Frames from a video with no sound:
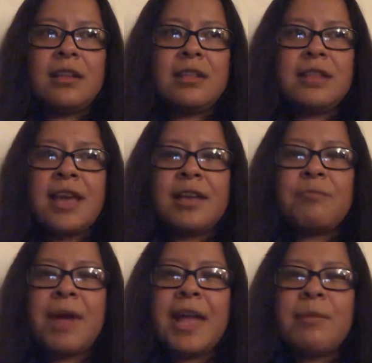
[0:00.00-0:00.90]
like
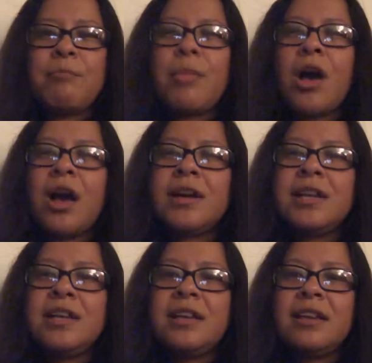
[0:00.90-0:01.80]
my
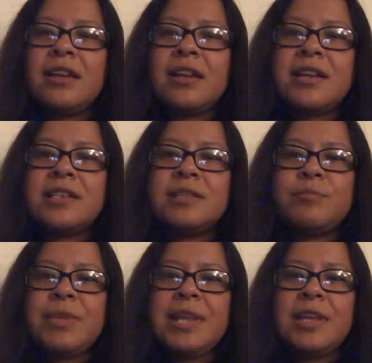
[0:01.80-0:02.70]
body is
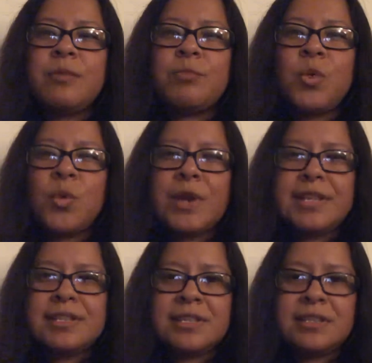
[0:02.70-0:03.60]
being
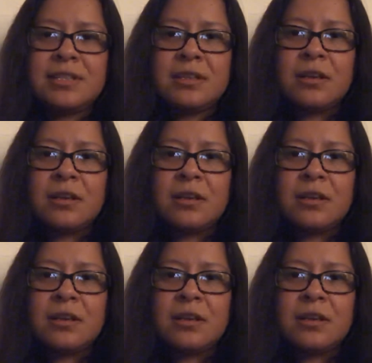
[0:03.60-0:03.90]
poisoned